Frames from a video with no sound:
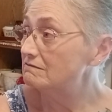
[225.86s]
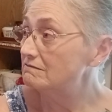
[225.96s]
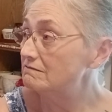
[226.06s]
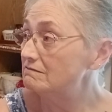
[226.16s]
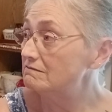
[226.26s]

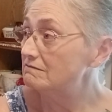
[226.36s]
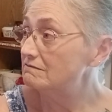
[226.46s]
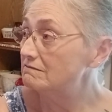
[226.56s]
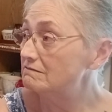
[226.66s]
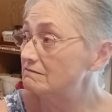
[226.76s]

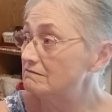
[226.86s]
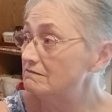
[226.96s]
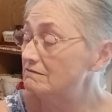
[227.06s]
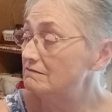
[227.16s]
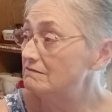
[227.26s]

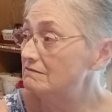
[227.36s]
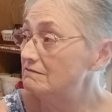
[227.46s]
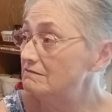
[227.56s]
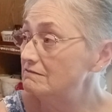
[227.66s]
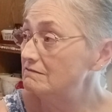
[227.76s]

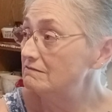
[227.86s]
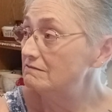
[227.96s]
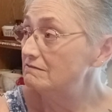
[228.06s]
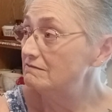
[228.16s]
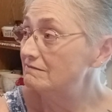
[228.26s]

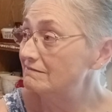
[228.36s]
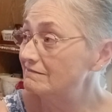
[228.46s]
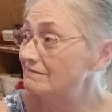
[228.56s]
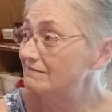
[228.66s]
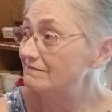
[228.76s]

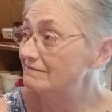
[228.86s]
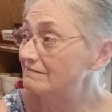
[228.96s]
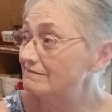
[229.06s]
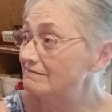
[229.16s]
(not speaking)